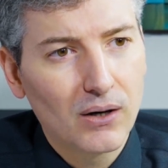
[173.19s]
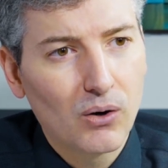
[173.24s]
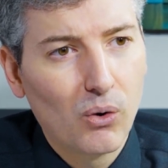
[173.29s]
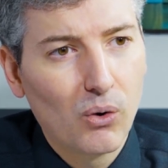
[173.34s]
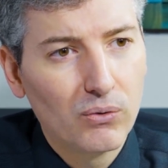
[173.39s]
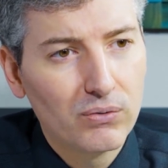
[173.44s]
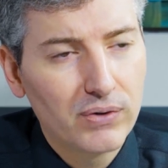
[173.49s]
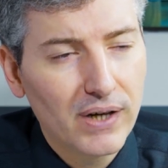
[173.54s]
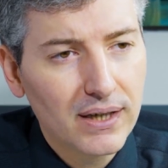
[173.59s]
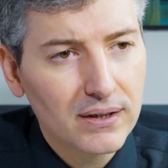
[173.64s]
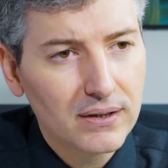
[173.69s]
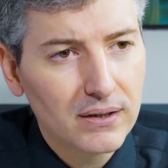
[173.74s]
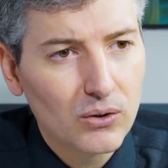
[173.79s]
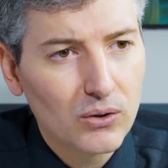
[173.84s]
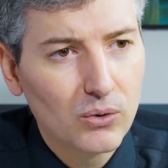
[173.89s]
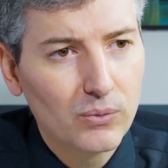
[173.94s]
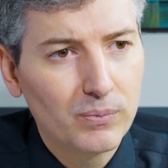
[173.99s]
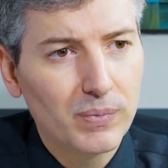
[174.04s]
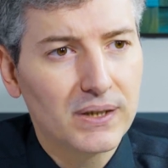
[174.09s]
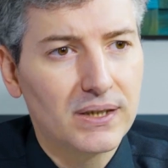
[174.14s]
I came
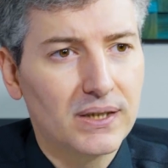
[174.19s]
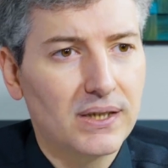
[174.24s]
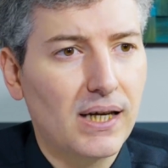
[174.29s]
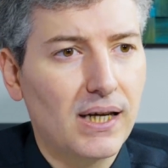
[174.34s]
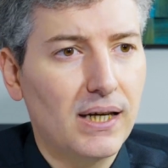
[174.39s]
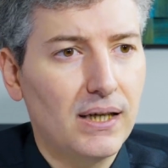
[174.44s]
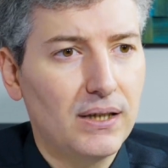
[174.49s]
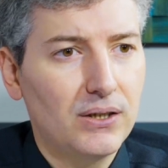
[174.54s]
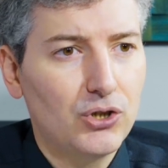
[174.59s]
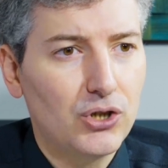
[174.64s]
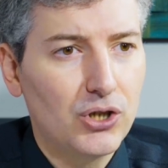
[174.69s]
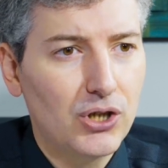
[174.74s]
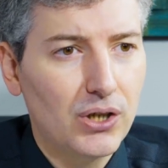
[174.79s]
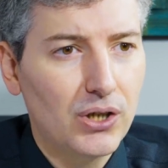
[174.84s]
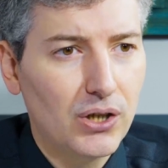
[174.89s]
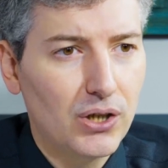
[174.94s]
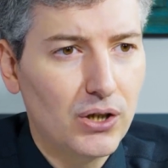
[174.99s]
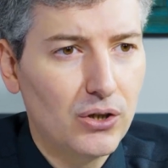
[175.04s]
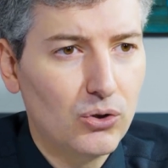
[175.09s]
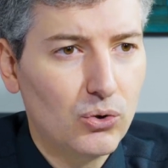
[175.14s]
across a very big
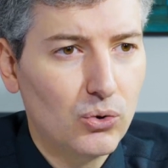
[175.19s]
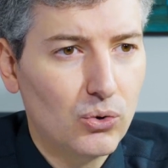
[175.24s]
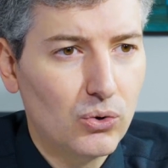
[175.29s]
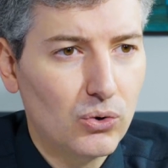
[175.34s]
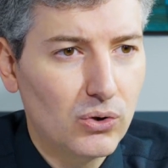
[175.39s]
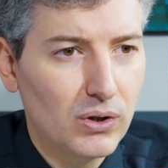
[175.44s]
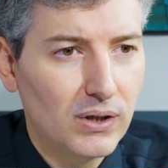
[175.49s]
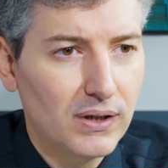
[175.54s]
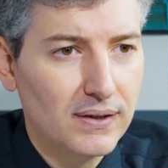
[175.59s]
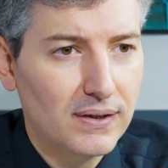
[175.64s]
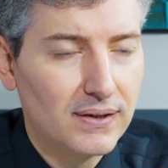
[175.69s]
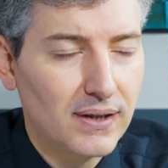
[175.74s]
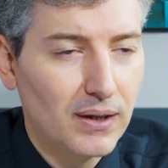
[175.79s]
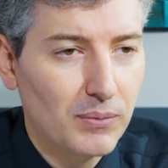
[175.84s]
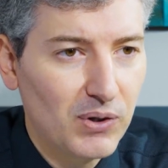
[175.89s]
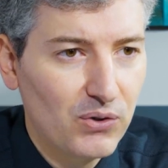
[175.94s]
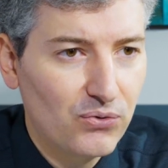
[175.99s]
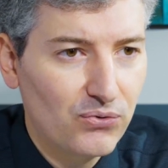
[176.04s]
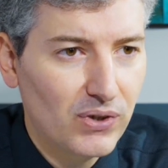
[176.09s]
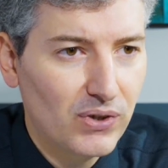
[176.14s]
problem.
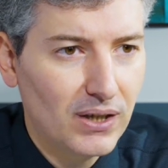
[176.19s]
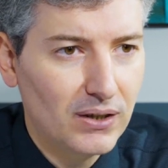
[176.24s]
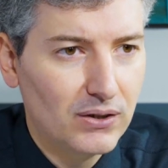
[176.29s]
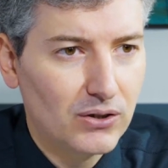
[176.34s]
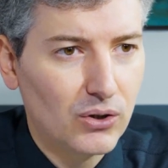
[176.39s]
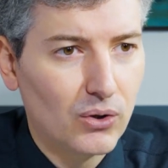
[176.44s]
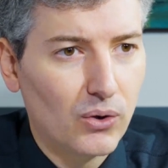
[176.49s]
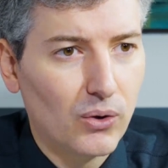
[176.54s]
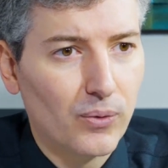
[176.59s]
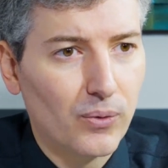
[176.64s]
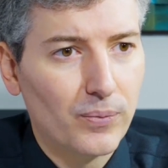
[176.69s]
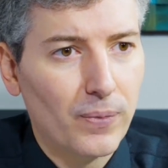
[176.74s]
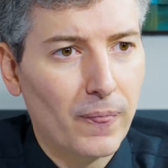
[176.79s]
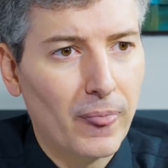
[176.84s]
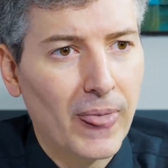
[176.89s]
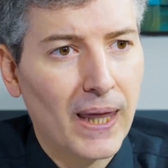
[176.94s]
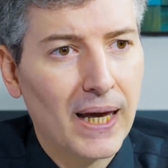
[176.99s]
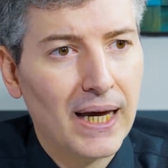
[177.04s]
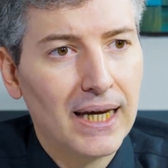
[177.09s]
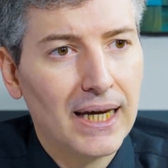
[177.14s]

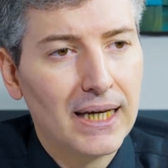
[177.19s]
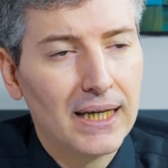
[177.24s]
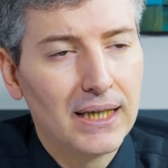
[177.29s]
Lipedema,